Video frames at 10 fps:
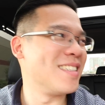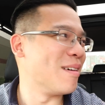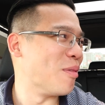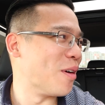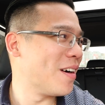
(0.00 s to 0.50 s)

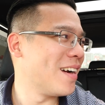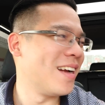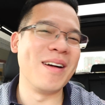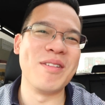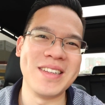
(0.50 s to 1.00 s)
somewhere.
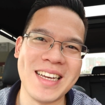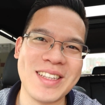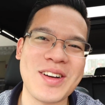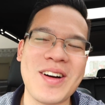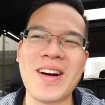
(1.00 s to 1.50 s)
I'm gonna
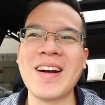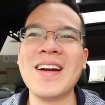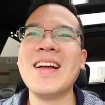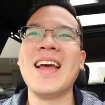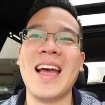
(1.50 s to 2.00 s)
take the car
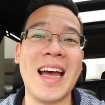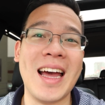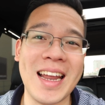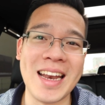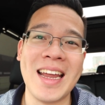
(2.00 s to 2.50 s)

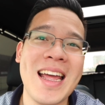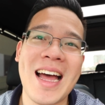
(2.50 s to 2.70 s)
and